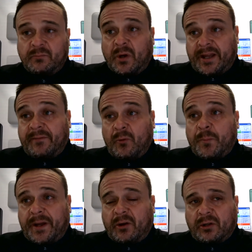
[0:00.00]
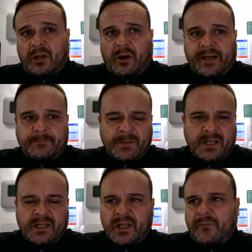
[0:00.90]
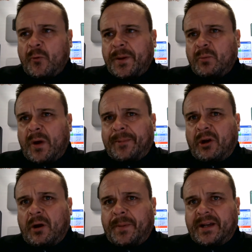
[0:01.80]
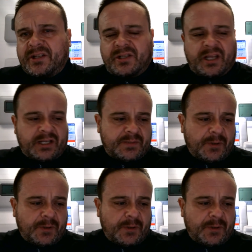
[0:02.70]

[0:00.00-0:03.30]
well, they've all been online they've all been webinar based things.